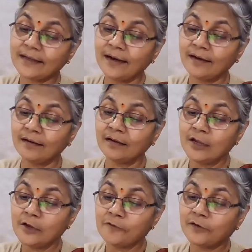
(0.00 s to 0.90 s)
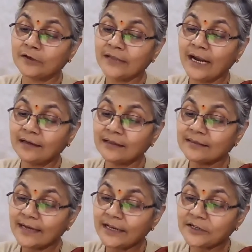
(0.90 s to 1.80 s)
And for that, the
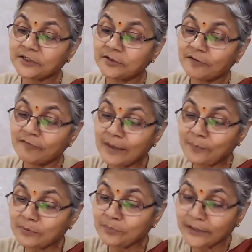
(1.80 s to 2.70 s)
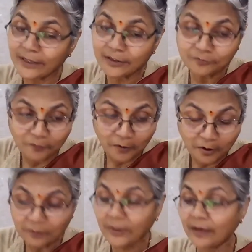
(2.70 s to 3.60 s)
selection of appropriate
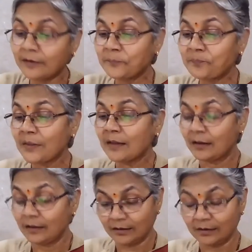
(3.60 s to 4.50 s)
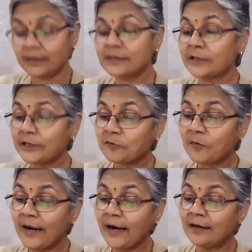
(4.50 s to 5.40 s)
format is
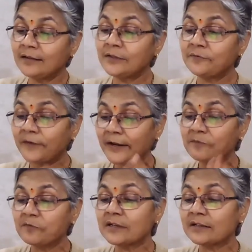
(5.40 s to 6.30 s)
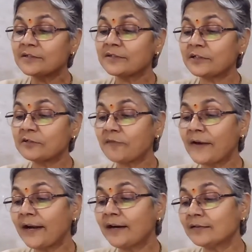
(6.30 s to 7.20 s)
required, the framework is
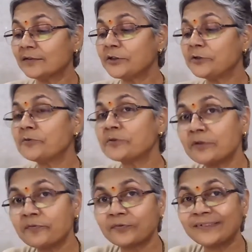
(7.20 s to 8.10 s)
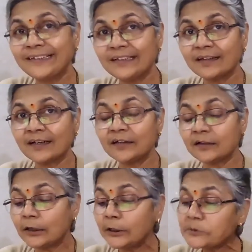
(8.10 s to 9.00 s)
required, the use of clear and
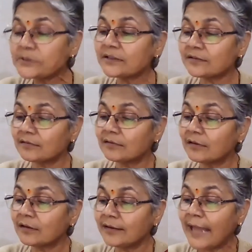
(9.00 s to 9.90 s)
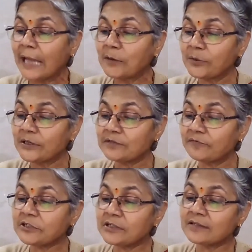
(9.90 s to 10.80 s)
lucid language
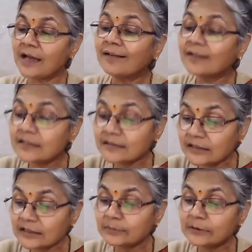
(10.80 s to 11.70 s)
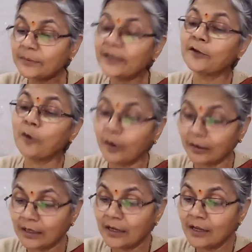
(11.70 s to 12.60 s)
which is understandable by all.